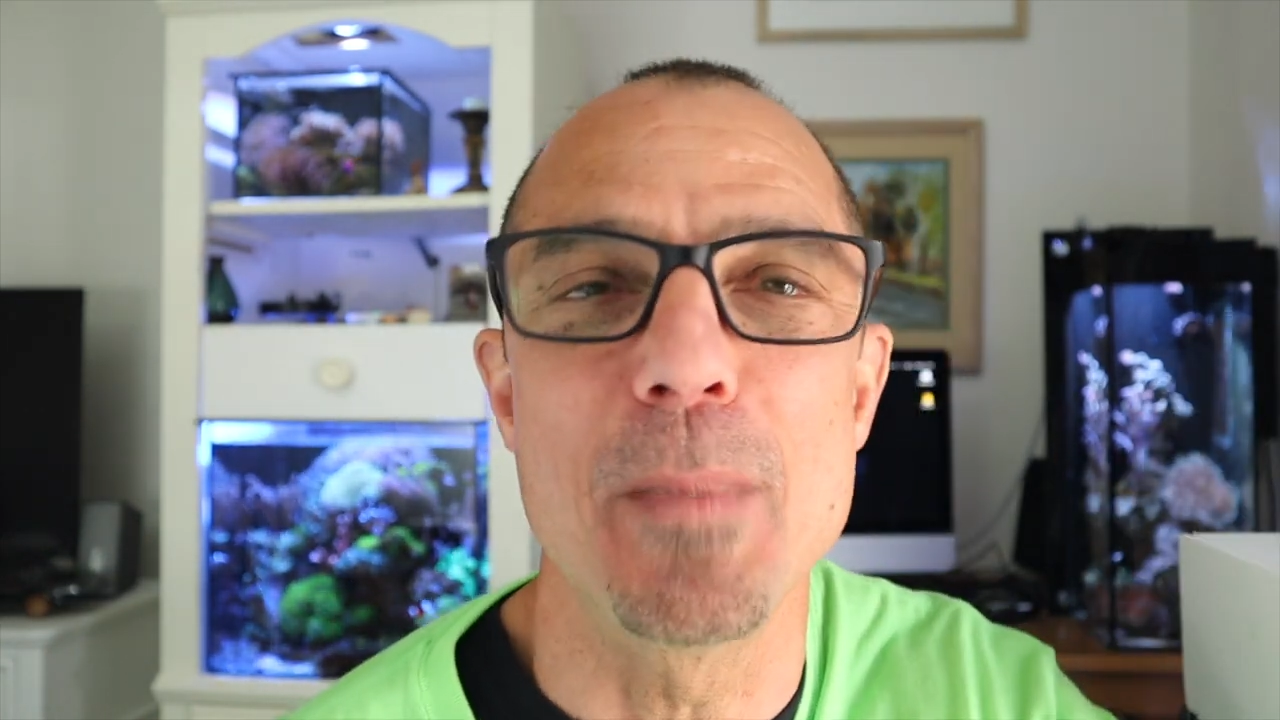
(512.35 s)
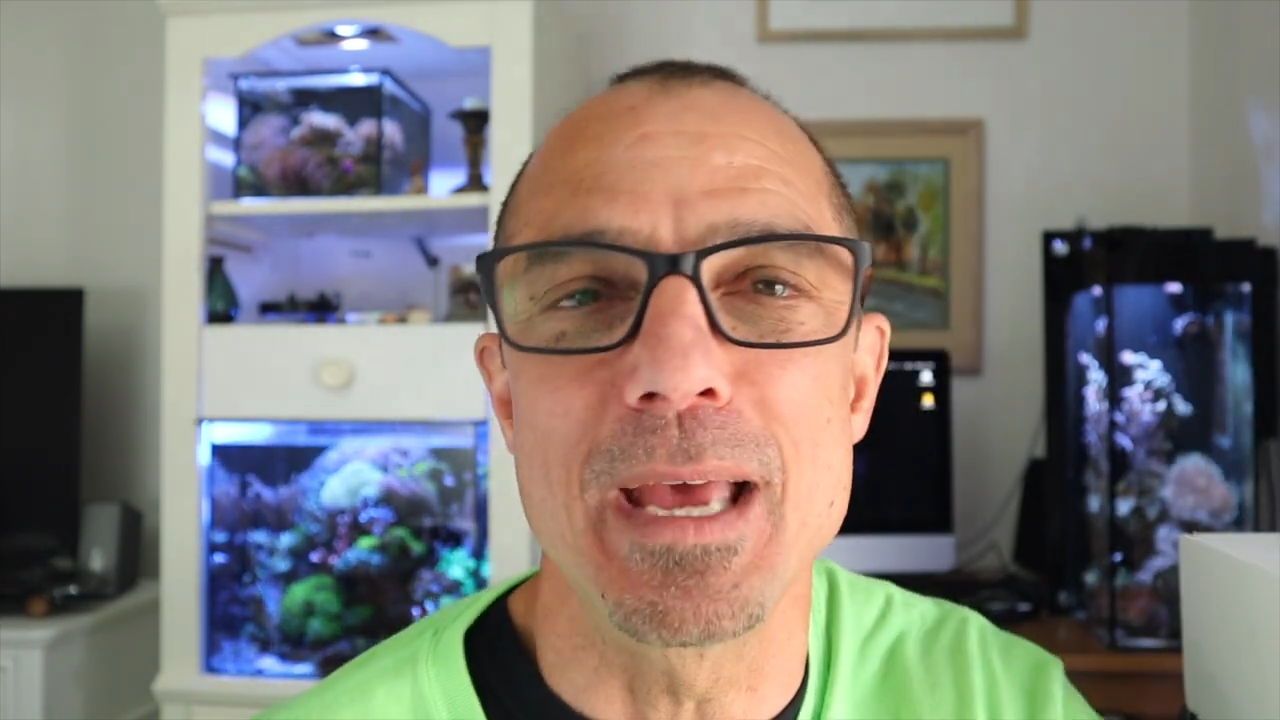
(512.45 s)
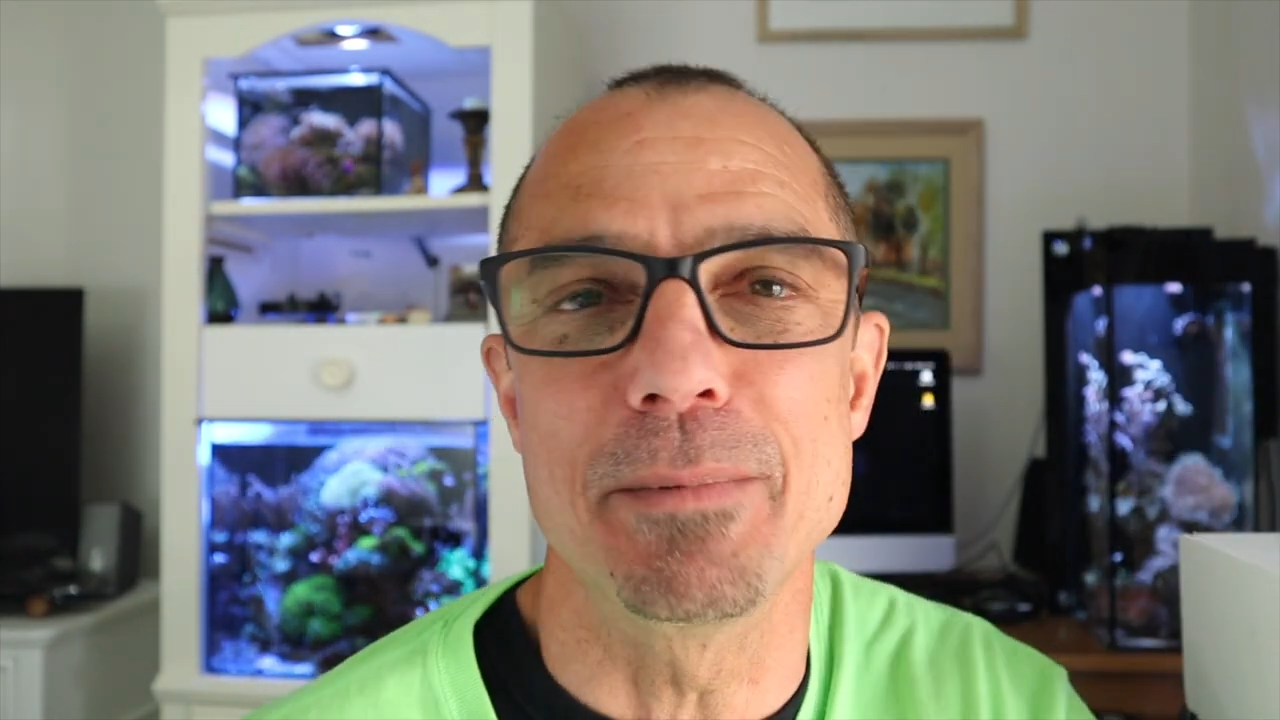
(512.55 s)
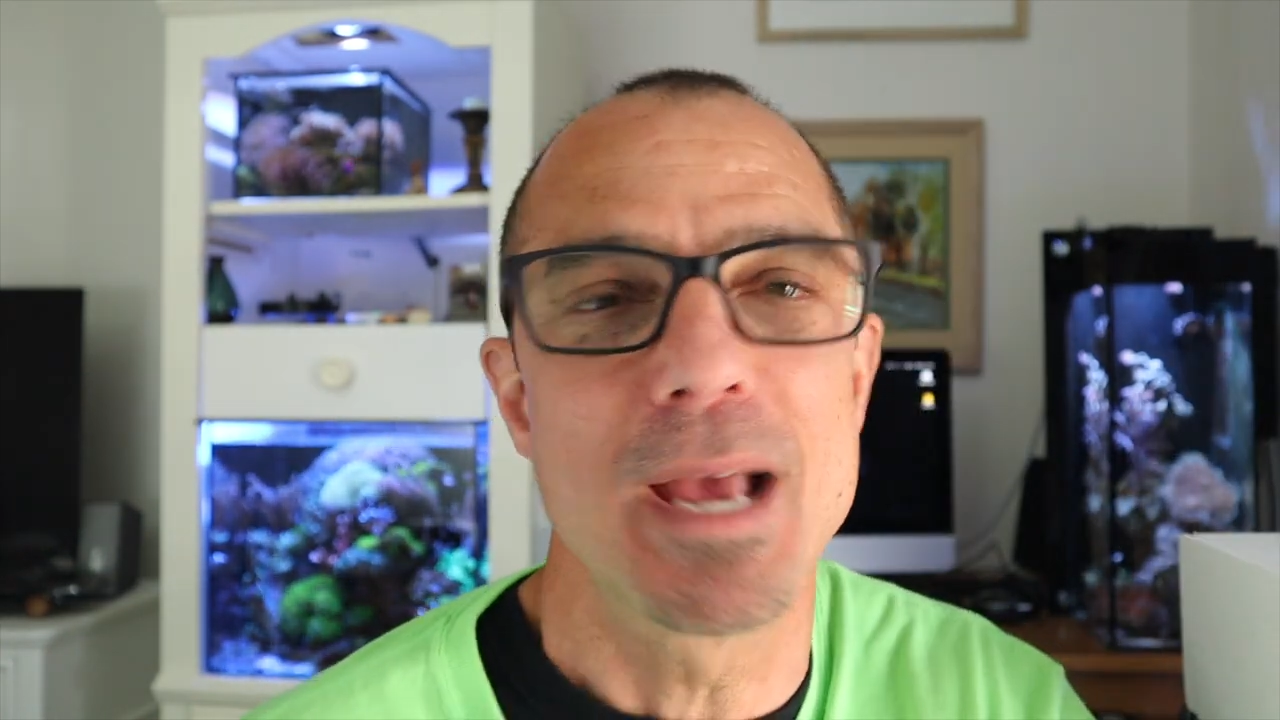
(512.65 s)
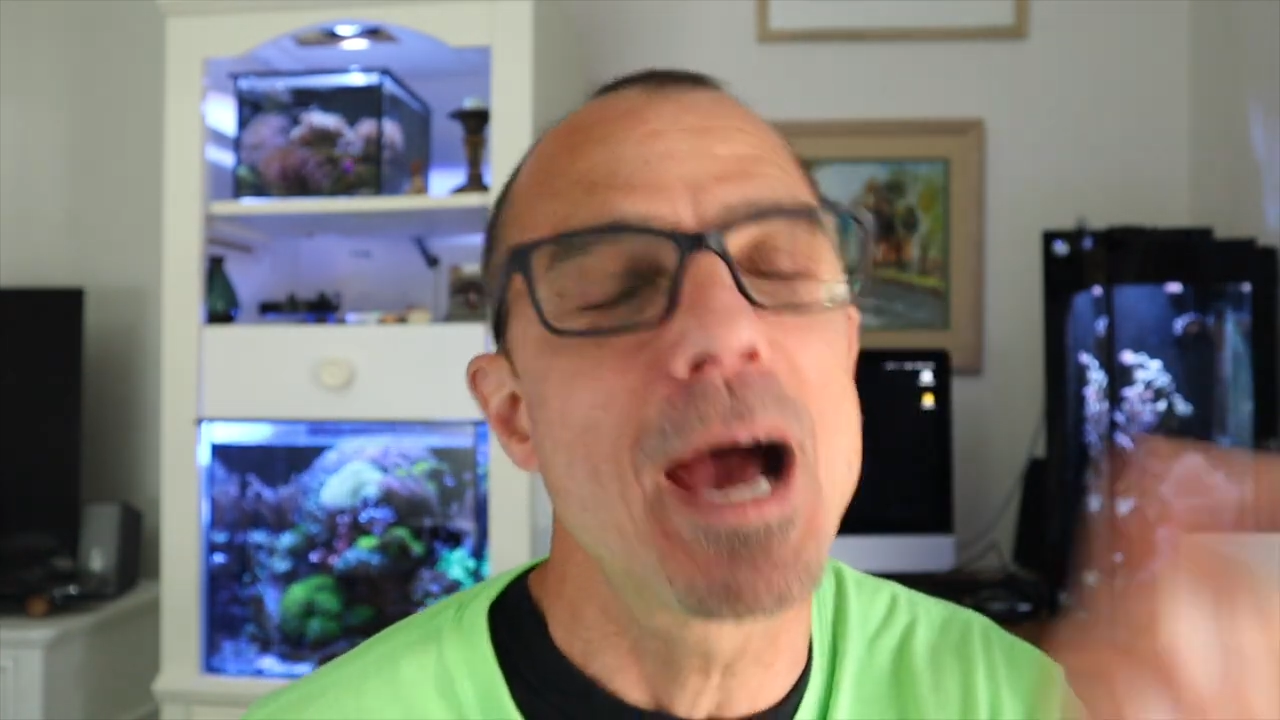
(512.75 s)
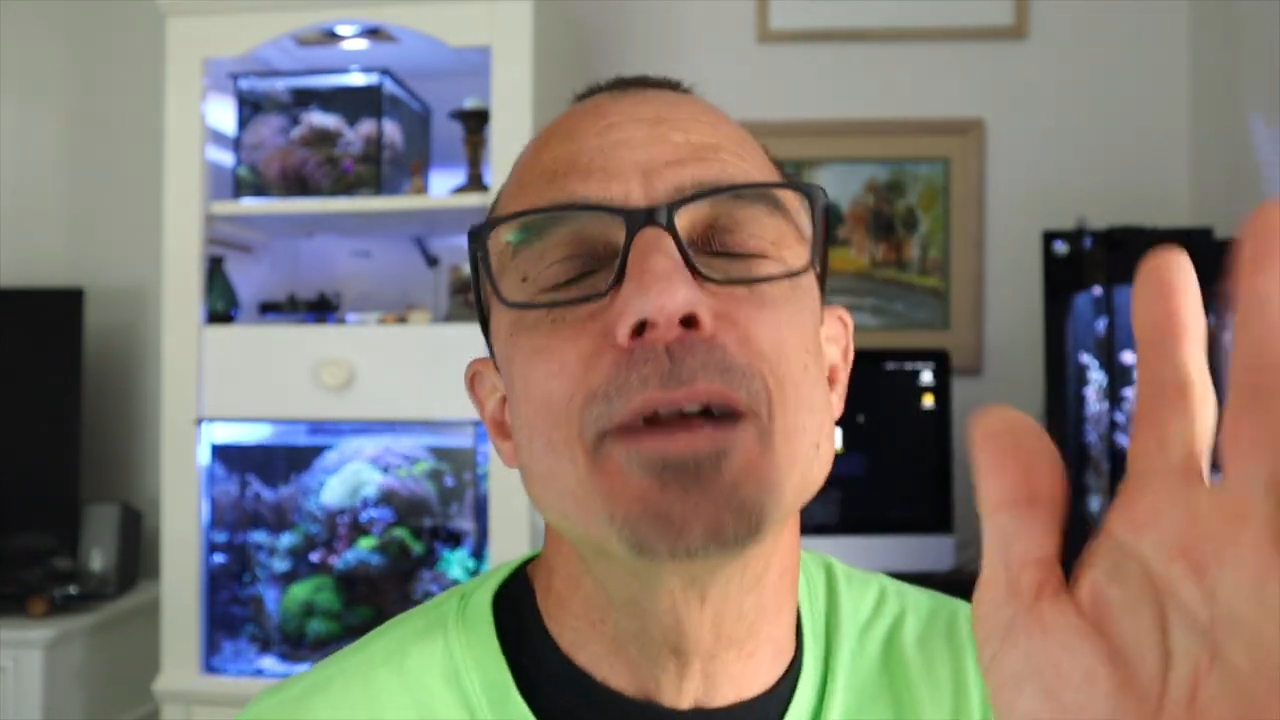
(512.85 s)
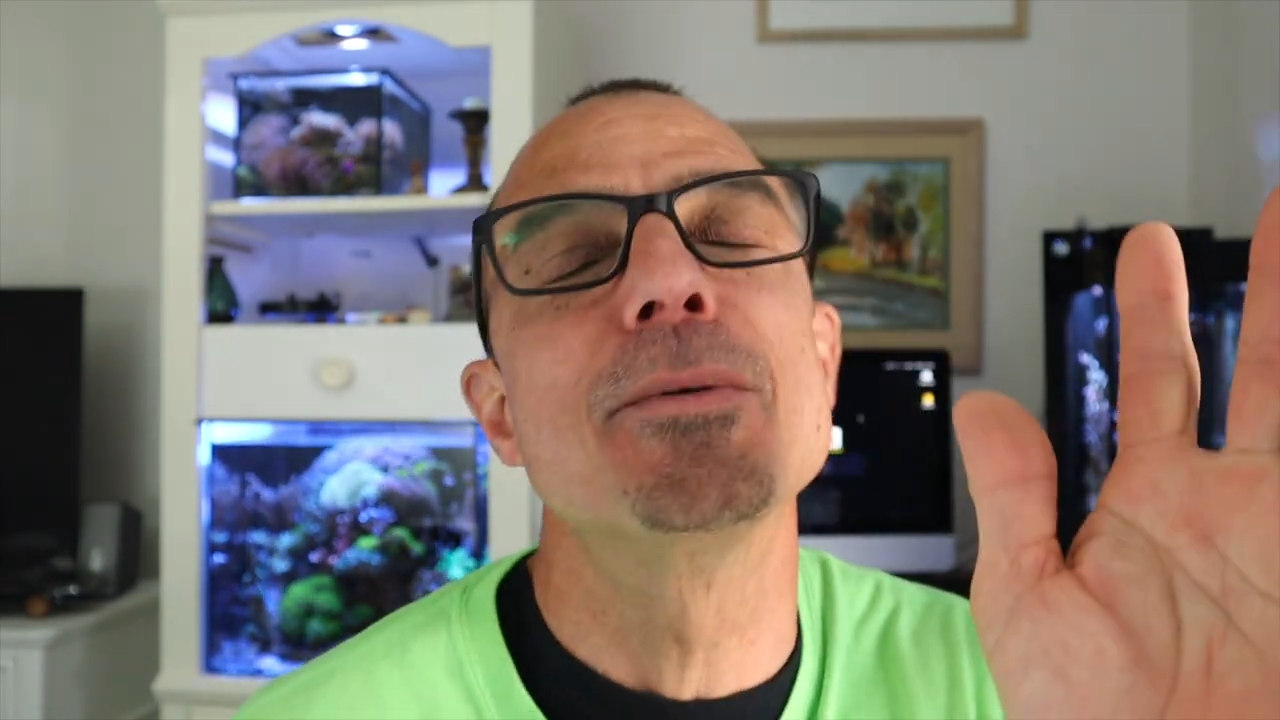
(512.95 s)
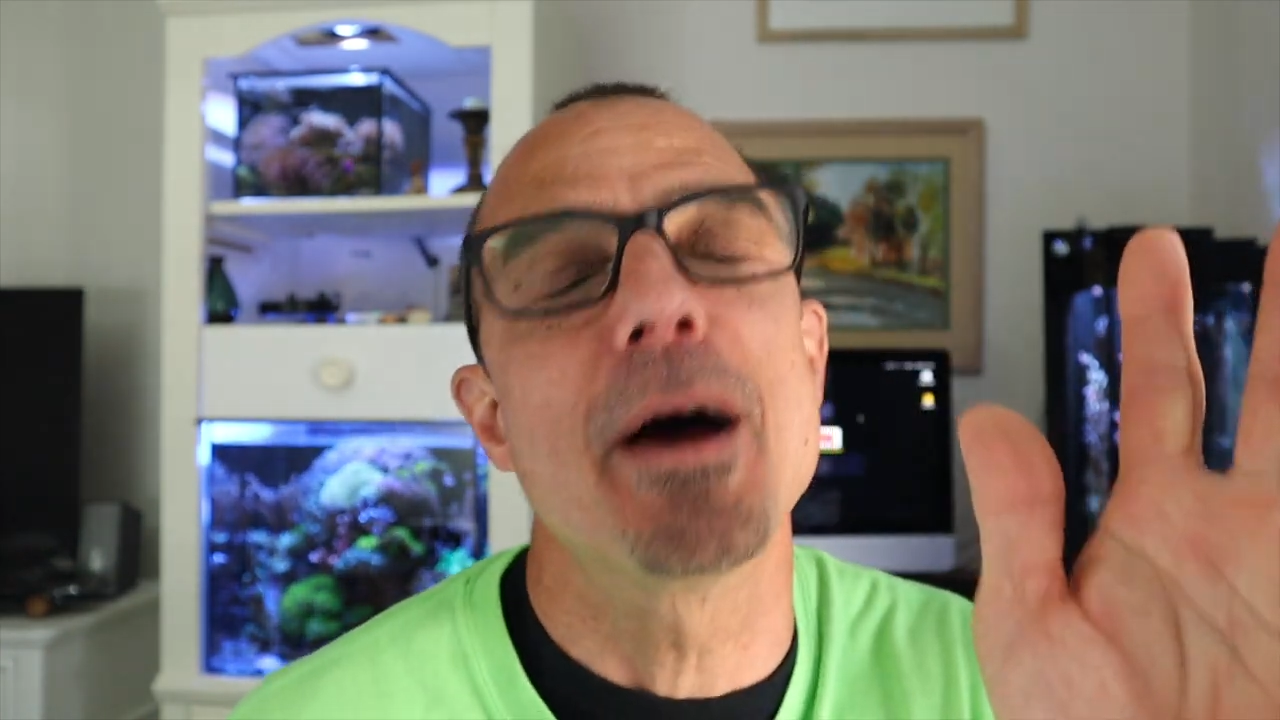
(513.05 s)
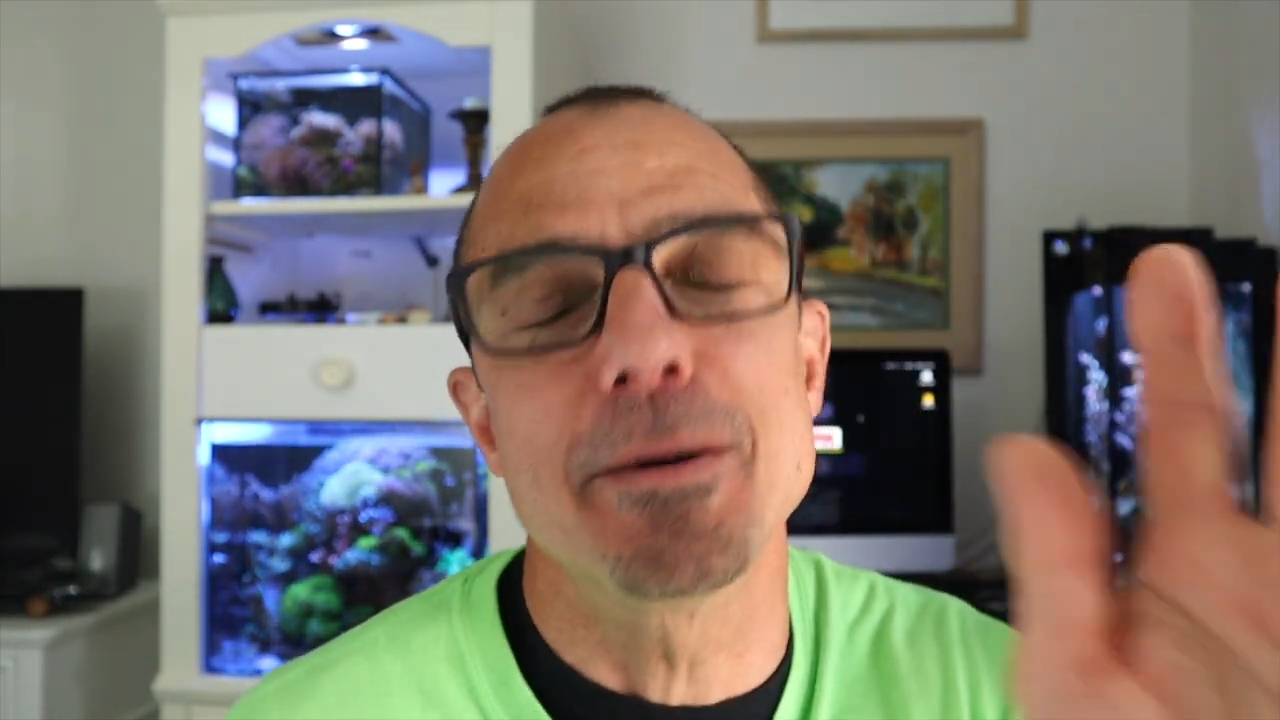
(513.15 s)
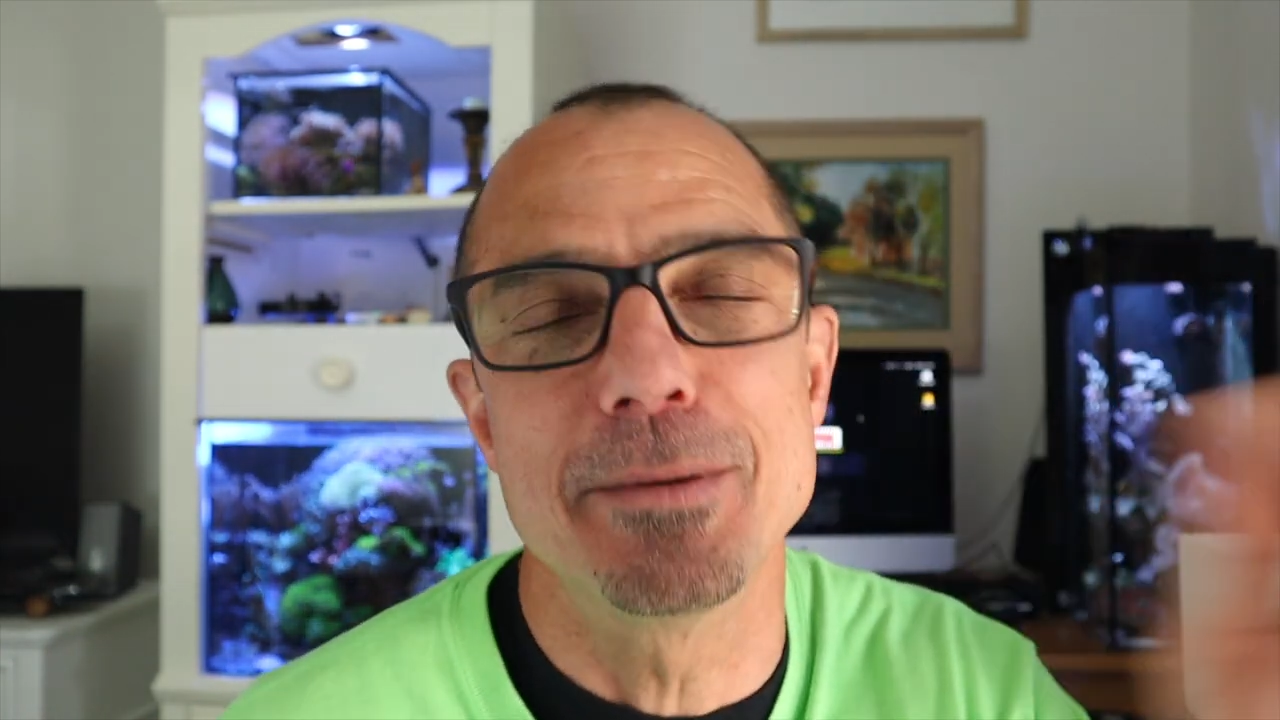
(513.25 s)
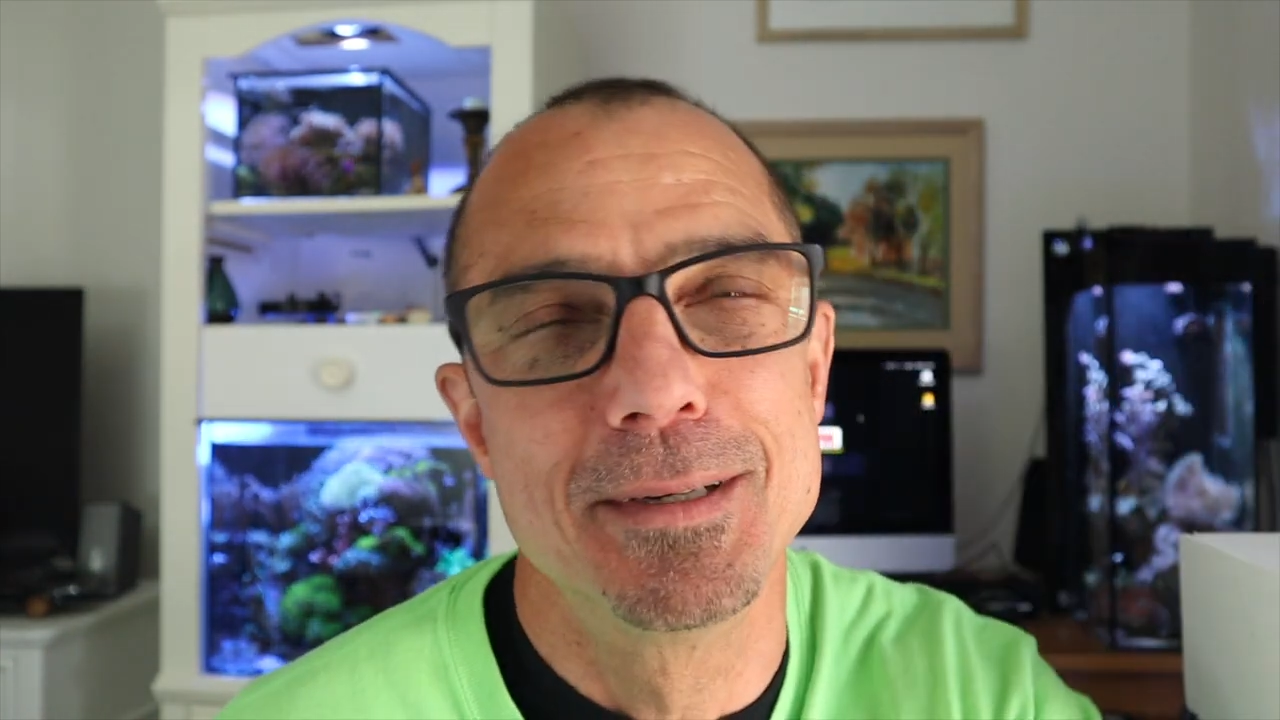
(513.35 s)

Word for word: maybe. I don't know.